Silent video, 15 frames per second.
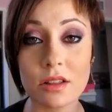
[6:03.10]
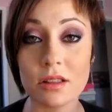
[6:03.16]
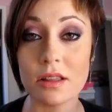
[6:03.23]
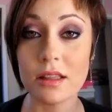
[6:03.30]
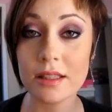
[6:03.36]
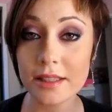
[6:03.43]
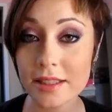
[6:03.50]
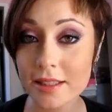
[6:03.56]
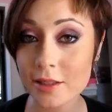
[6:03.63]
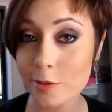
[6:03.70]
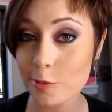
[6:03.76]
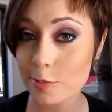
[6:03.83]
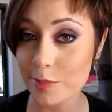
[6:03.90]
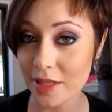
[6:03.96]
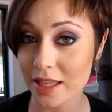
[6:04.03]
a
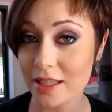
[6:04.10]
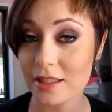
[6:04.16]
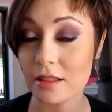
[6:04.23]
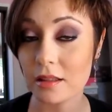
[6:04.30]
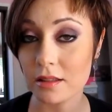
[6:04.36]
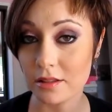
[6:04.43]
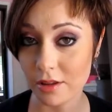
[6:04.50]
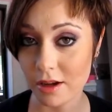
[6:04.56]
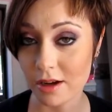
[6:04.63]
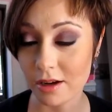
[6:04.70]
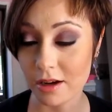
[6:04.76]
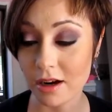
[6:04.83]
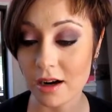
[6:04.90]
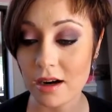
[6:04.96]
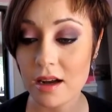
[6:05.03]
little bit
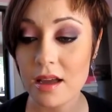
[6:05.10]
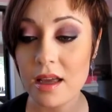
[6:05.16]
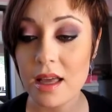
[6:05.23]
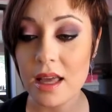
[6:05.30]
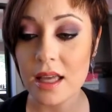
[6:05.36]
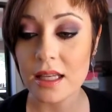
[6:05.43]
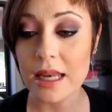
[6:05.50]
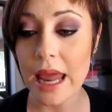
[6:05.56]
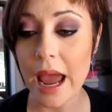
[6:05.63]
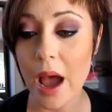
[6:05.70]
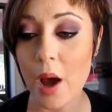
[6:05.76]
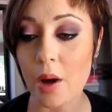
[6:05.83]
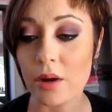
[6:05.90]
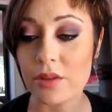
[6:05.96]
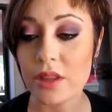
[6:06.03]
longer.
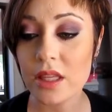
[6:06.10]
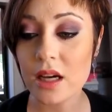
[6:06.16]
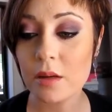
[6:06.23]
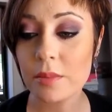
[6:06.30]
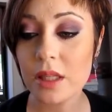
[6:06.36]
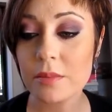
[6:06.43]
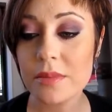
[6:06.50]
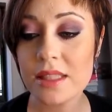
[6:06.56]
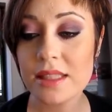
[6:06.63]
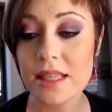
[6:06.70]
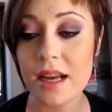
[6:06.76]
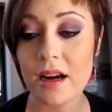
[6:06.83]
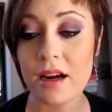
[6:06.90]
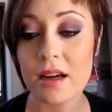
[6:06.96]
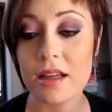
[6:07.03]
Now, the Youngblood
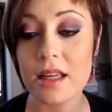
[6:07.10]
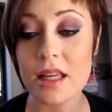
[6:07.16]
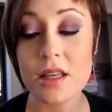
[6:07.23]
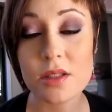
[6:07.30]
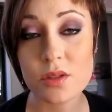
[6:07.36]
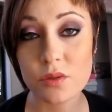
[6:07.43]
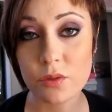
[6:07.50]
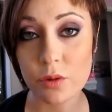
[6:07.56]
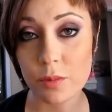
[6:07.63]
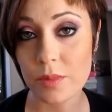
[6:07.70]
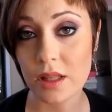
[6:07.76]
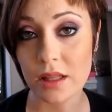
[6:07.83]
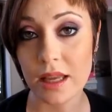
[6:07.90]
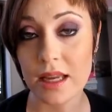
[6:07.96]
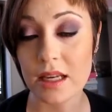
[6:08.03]
mascara is
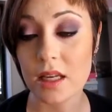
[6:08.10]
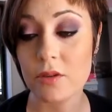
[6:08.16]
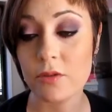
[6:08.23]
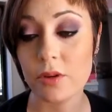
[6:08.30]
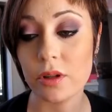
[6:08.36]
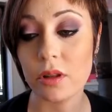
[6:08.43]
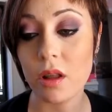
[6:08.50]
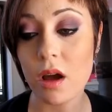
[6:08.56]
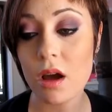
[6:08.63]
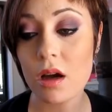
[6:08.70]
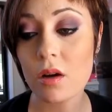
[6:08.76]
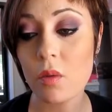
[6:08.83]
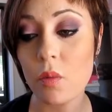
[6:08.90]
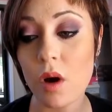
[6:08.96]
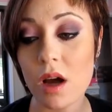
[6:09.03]
formulated for
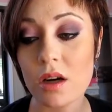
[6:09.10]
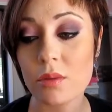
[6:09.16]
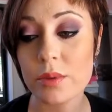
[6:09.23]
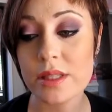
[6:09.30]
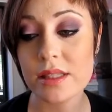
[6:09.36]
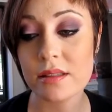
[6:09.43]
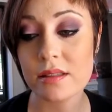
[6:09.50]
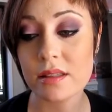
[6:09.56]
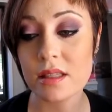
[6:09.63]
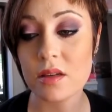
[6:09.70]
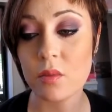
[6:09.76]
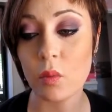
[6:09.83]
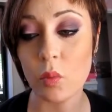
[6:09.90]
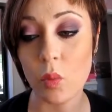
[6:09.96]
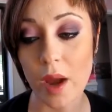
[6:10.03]
long
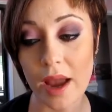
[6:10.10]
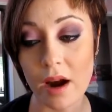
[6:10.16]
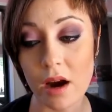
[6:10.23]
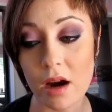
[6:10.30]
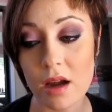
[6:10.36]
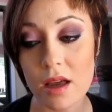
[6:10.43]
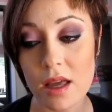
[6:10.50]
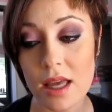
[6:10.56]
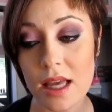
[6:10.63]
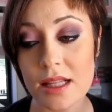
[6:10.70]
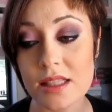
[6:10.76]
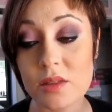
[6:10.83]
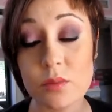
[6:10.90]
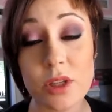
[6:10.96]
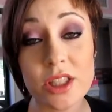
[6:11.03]
water-resistant wear.
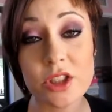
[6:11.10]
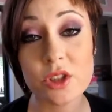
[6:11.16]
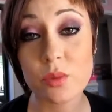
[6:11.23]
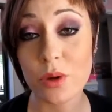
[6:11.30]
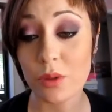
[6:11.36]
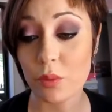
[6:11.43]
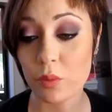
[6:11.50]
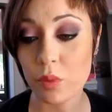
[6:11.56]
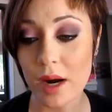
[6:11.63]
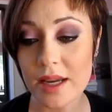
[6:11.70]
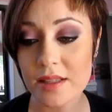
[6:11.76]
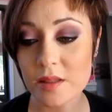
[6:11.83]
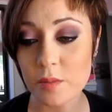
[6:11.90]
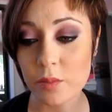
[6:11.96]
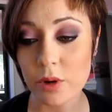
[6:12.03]
It's enriched with
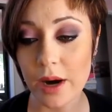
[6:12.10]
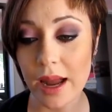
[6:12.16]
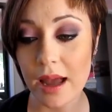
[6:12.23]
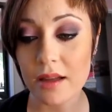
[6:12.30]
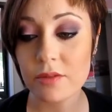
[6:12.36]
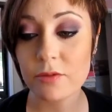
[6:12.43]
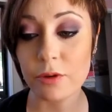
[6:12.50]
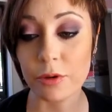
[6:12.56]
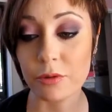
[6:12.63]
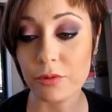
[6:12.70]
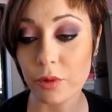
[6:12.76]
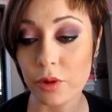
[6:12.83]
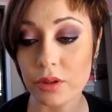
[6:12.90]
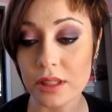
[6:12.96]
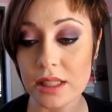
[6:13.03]
rice bran for
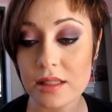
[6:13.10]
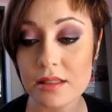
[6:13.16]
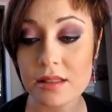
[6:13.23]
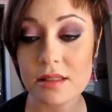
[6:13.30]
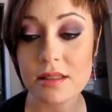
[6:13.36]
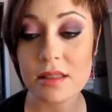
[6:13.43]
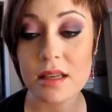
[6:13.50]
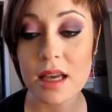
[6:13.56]
fullness.